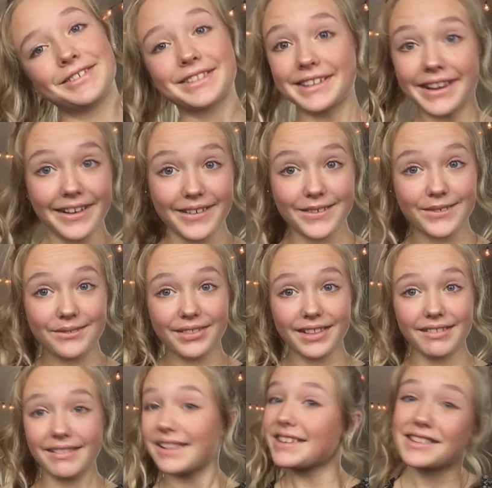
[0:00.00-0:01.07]
So,
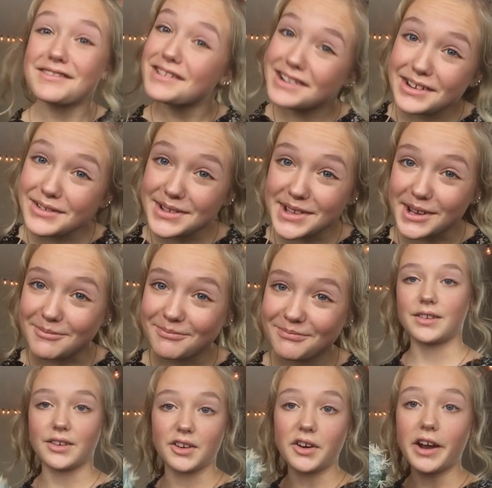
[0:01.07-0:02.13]
let's introduce them.
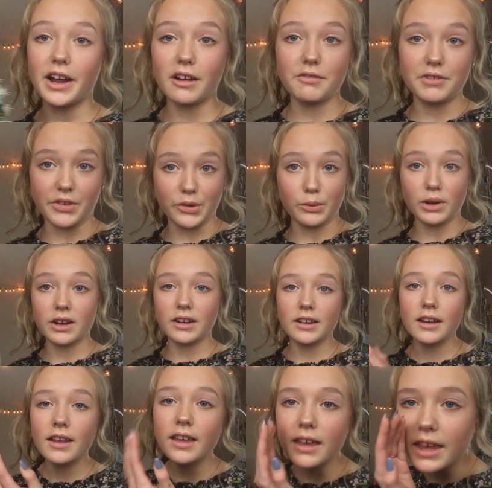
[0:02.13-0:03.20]
So, I have this one.
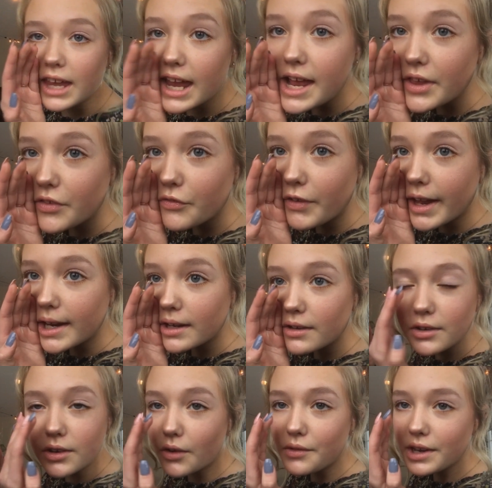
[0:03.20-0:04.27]
He's fake.
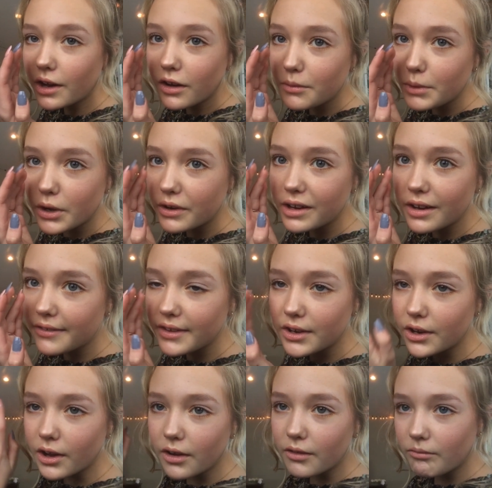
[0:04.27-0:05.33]
Don't tell him though, he doesn't
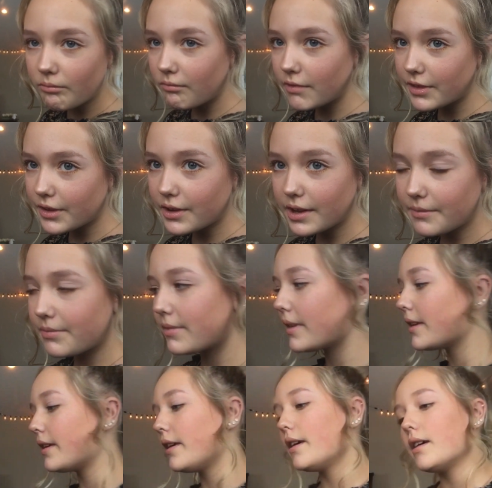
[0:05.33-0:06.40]
know. It's okay.
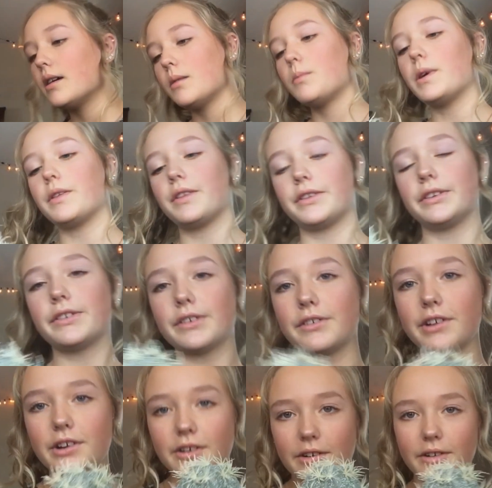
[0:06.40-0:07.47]
But this is a
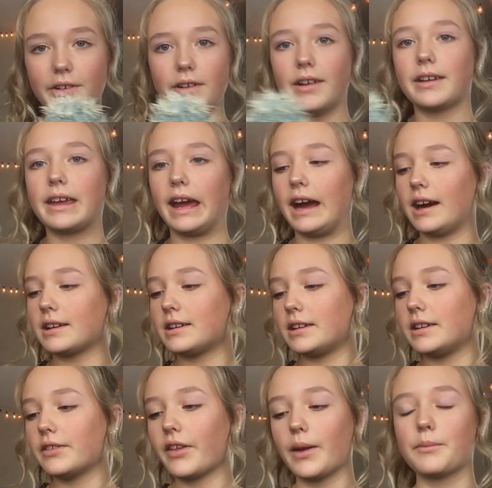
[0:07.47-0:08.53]
little
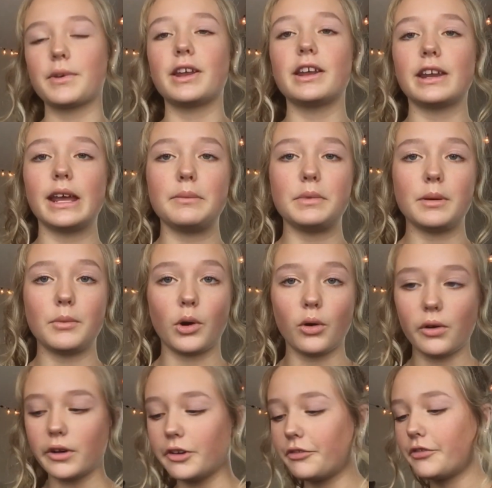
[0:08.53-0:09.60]
cactus. I'm gonna name him
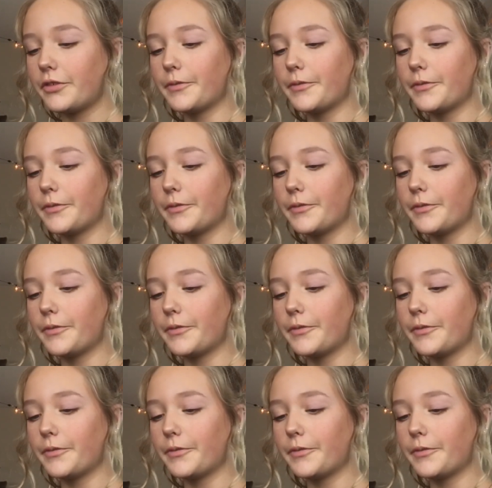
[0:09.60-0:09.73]
Olaf.